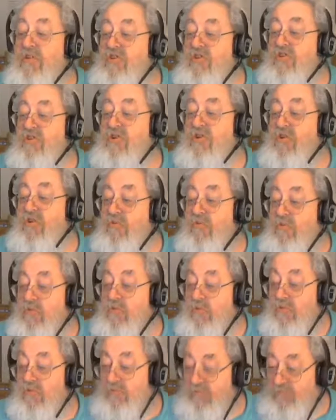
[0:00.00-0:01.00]
show,
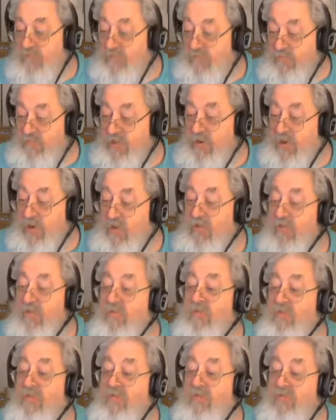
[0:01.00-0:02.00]

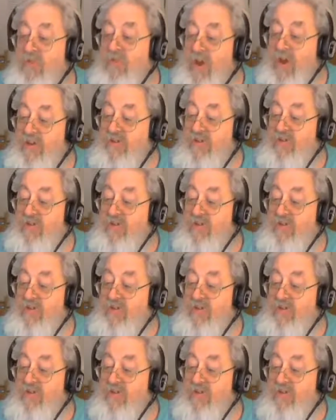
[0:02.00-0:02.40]
tries